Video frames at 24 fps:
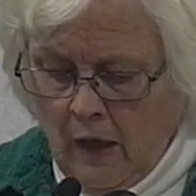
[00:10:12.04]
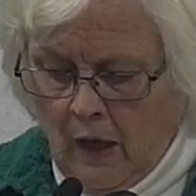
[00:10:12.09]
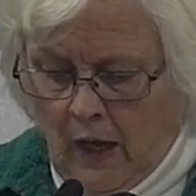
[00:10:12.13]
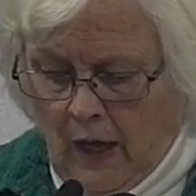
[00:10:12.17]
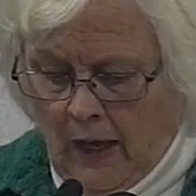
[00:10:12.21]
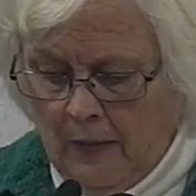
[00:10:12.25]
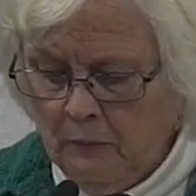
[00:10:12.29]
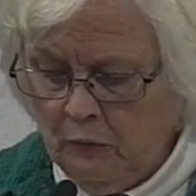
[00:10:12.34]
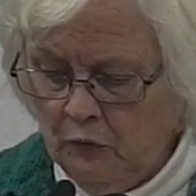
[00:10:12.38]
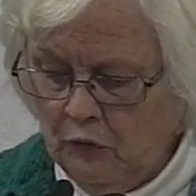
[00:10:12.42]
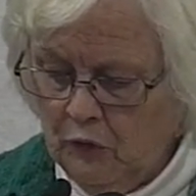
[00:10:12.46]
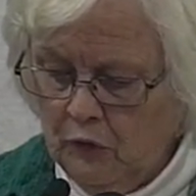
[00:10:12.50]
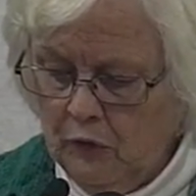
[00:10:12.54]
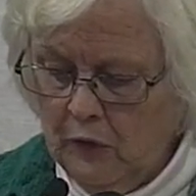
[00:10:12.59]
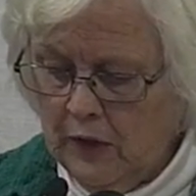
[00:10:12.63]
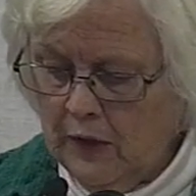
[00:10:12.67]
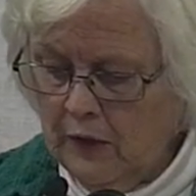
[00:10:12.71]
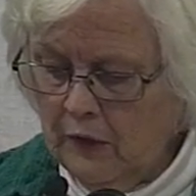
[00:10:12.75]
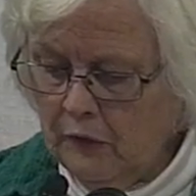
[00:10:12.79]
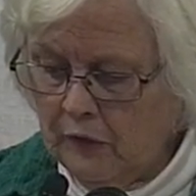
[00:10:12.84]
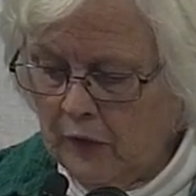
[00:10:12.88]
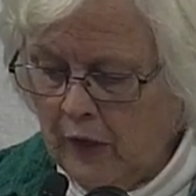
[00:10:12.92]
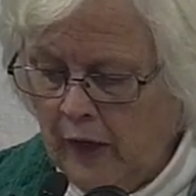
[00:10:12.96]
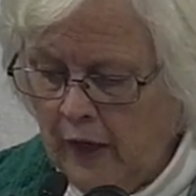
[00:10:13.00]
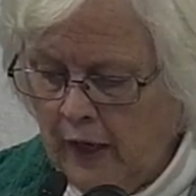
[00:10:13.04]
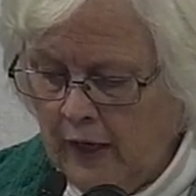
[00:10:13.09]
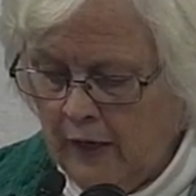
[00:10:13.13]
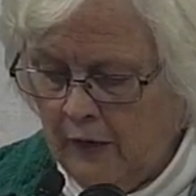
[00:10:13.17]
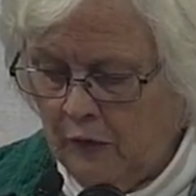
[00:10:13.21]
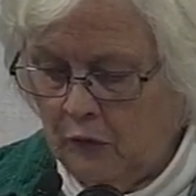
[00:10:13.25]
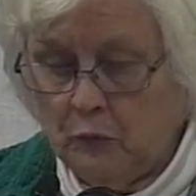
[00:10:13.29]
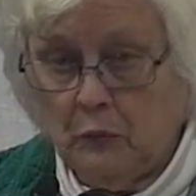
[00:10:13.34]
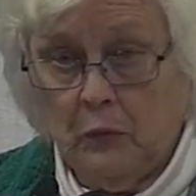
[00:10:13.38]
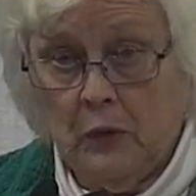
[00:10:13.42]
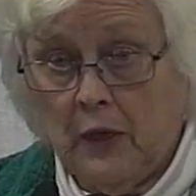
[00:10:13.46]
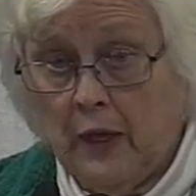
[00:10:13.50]
I'm sure his
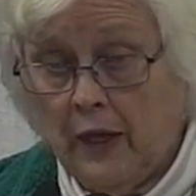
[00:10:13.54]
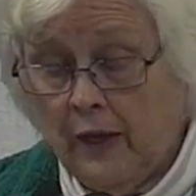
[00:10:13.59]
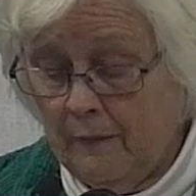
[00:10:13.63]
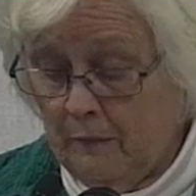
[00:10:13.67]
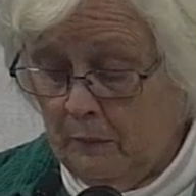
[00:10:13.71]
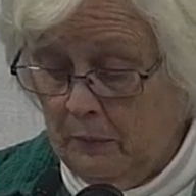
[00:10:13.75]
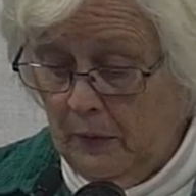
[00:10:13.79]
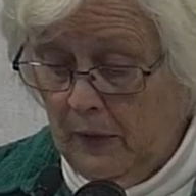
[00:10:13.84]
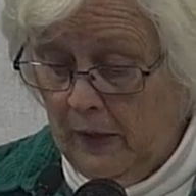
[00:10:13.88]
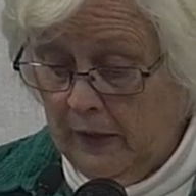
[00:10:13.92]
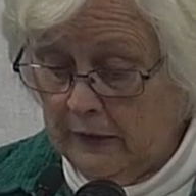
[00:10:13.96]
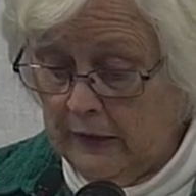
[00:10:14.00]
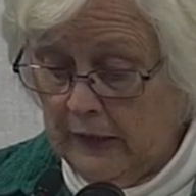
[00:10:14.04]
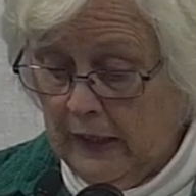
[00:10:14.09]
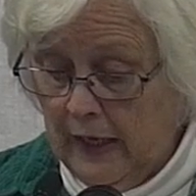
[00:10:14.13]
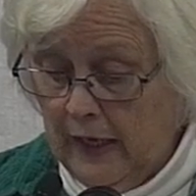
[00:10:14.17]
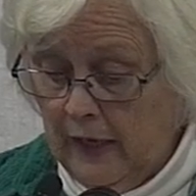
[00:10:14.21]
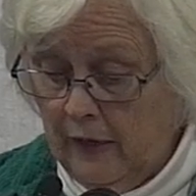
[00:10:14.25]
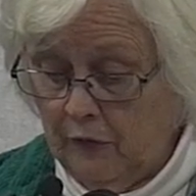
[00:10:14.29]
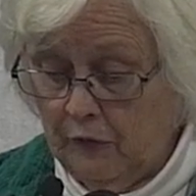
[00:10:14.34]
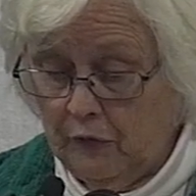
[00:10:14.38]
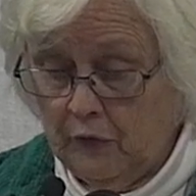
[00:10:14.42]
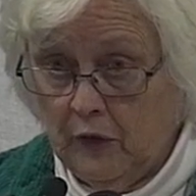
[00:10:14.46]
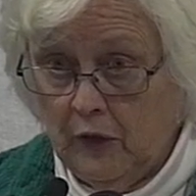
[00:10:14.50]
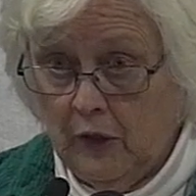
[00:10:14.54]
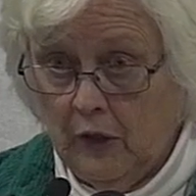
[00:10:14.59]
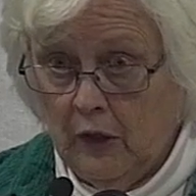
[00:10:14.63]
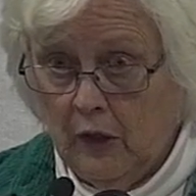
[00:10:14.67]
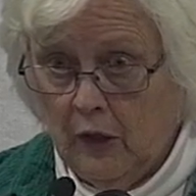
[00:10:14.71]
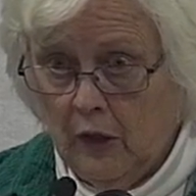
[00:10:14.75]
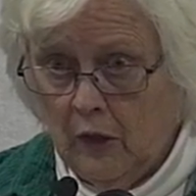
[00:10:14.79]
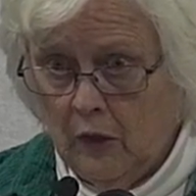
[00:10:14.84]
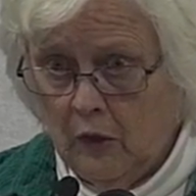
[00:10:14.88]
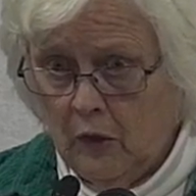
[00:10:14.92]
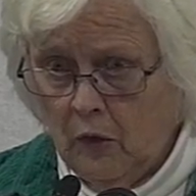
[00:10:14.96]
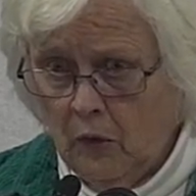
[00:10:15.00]
eyes would have broadcast,
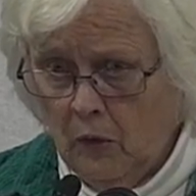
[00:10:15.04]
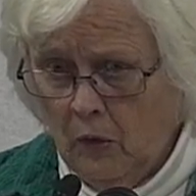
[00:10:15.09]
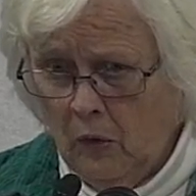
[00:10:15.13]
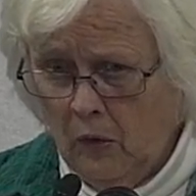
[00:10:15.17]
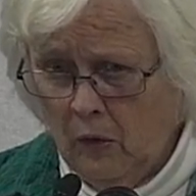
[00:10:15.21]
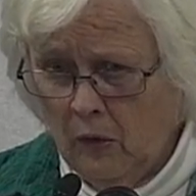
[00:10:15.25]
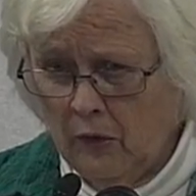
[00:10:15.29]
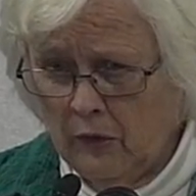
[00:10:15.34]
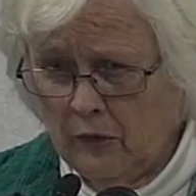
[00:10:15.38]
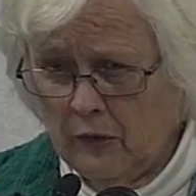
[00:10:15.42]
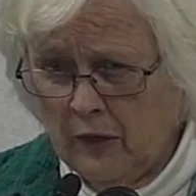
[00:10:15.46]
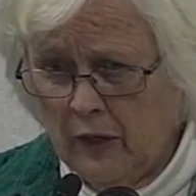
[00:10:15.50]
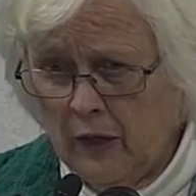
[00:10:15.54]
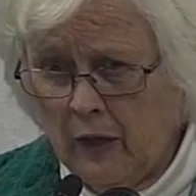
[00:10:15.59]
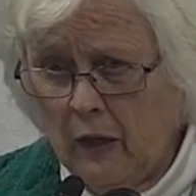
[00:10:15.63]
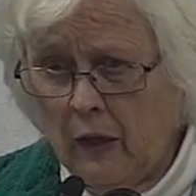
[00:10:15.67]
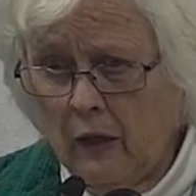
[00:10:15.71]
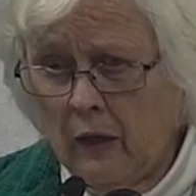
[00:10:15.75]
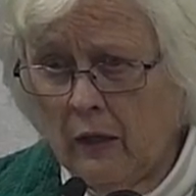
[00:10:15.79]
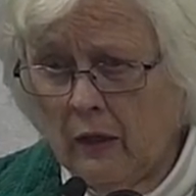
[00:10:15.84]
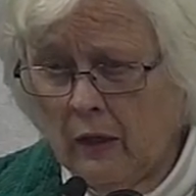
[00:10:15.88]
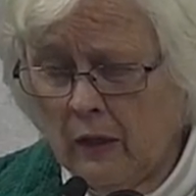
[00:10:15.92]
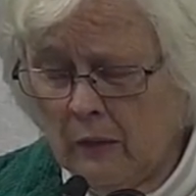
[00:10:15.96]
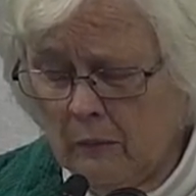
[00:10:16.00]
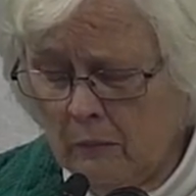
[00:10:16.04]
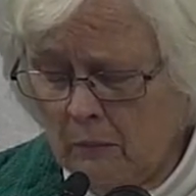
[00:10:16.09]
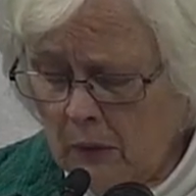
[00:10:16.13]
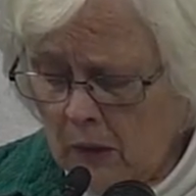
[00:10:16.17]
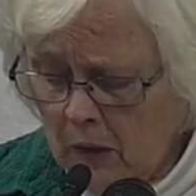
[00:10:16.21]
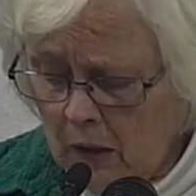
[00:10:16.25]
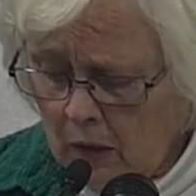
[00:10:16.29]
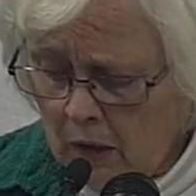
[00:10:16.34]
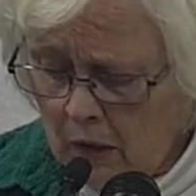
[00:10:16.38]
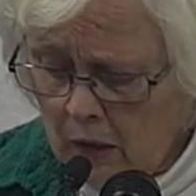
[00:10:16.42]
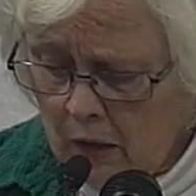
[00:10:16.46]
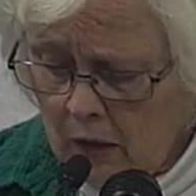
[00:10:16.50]
You're telling
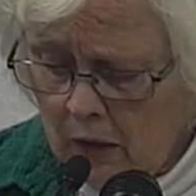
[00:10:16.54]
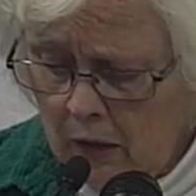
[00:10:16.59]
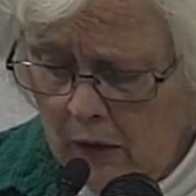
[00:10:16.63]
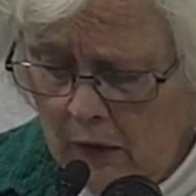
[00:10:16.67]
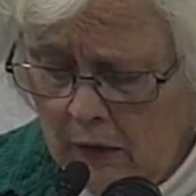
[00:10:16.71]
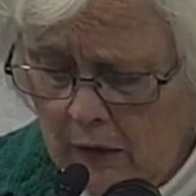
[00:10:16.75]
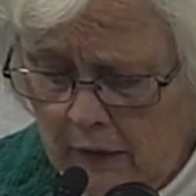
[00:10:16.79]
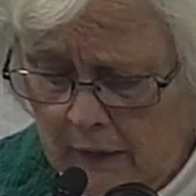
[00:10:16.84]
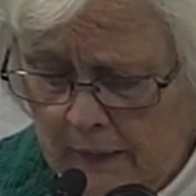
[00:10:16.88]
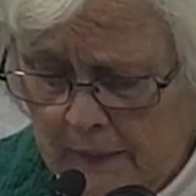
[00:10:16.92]
me.